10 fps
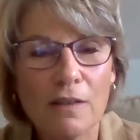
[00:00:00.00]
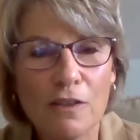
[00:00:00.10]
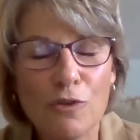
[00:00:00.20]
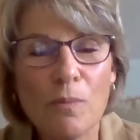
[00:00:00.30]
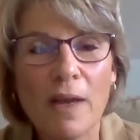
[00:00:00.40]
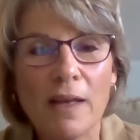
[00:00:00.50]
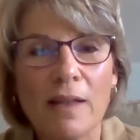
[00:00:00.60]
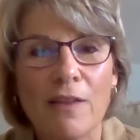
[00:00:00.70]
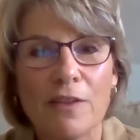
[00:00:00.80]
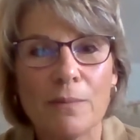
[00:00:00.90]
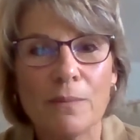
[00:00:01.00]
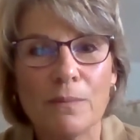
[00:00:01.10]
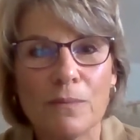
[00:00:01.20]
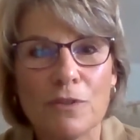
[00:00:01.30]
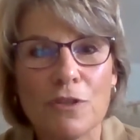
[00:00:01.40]
you may allow them
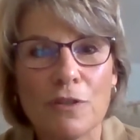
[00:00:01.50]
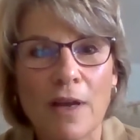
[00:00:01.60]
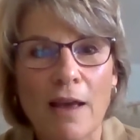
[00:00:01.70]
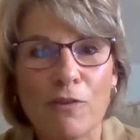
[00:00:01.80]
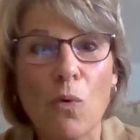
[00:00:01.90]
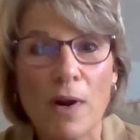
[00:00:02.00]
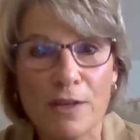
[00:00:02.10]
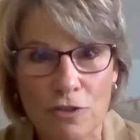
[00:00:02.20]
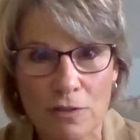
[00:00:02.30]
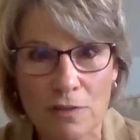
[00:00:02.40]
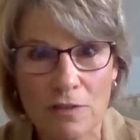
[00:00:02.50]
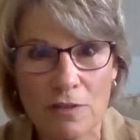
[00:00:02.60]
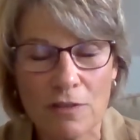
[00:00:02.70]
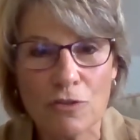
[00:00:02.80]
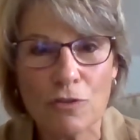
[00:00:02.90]
to have
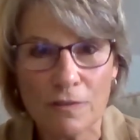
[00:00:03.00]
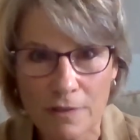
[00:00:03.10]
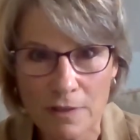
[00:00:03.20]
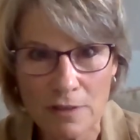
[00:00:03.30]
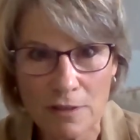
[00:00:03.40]
questions surface